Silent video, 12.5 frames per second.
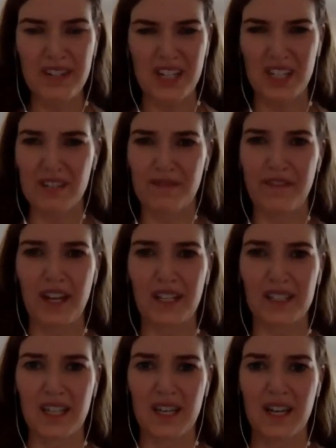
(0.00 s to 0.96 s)
I just
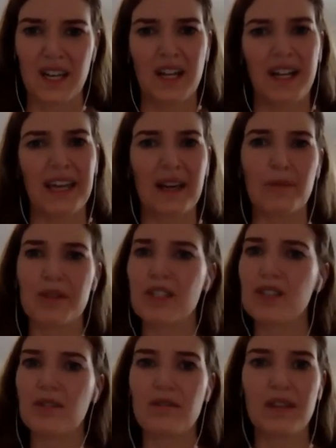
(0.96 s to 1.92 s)
felt like I was
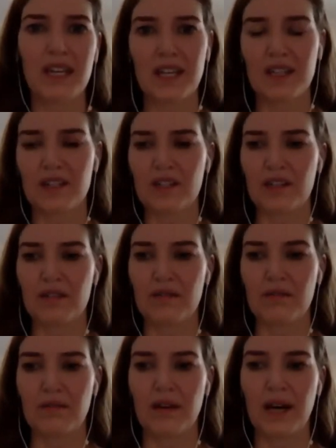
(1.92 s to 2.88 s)
tuning
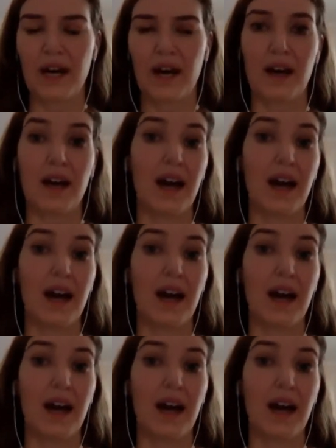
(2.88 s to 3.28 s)
into uh,